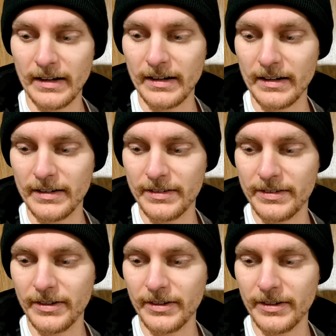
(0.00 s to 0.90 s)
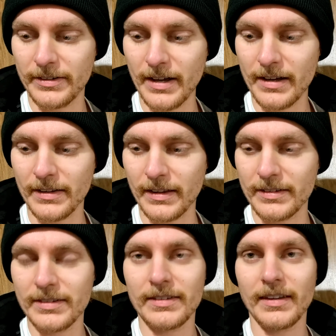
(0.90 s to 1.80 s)
Uh, so yeah,
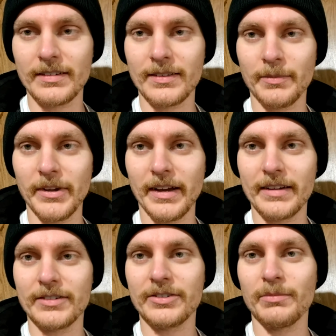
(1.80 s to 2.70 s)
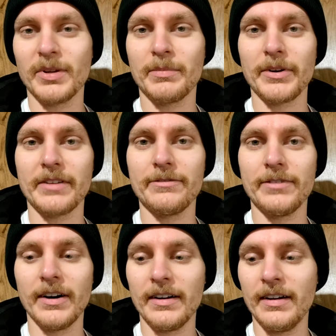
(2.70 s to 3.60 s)
that's that's the plan. It should be pretty
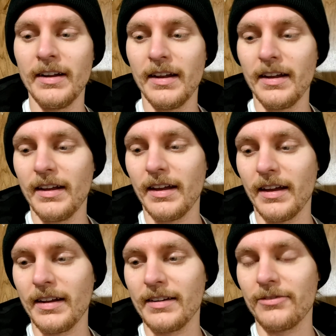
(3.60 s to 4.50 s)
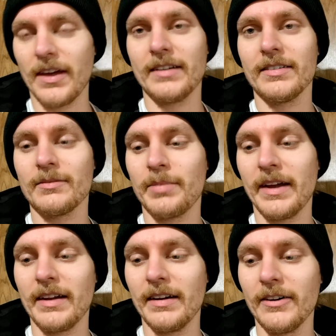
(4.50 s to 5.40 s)
fun. And if that doesn't
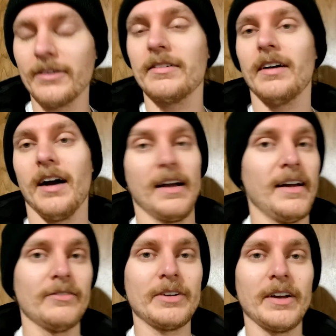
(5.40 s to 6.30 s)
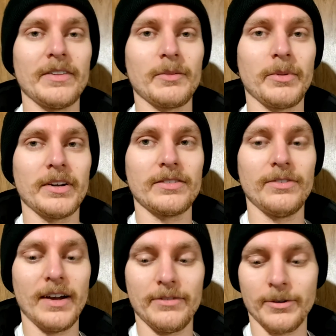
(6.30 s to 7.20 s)
pan out, I have another Briggs
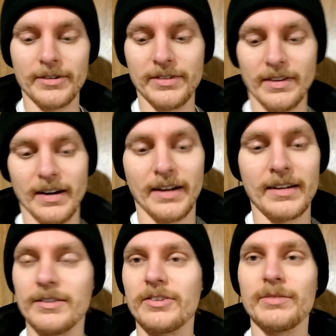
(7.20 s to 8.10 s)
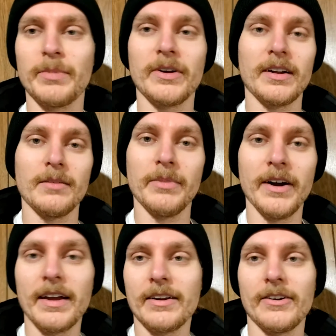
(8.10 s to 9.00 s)
5 horse that I could just put on a
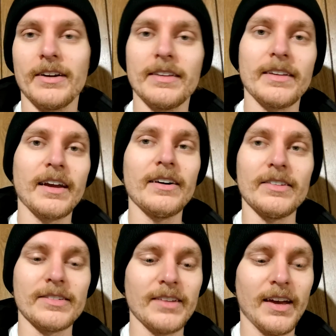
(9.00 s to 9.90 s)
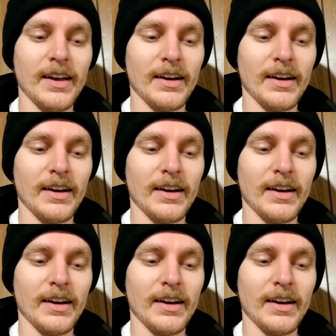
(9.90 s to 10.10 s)
bike or anything else.